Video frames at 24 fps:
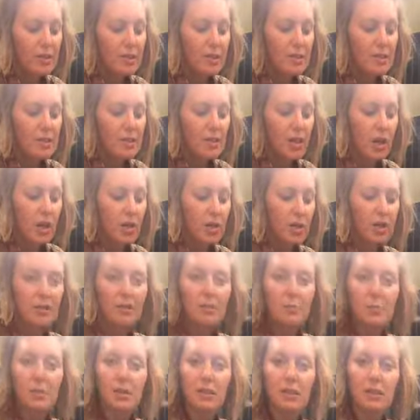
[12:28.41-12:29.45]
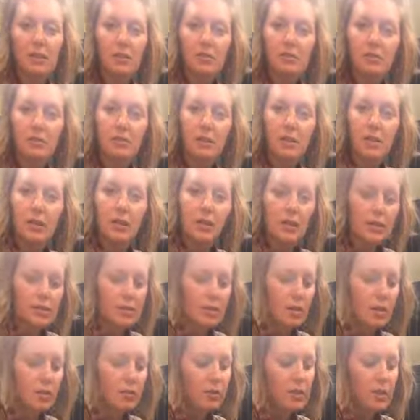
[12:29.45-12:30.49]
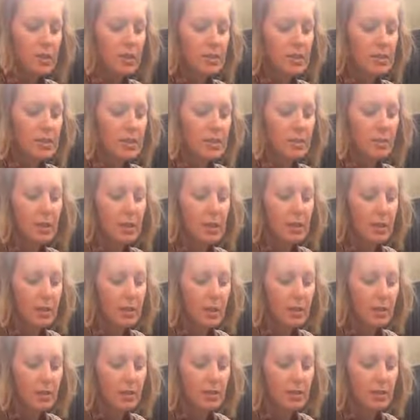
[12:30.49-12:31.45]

start in the middle. I don't know if you can see me here.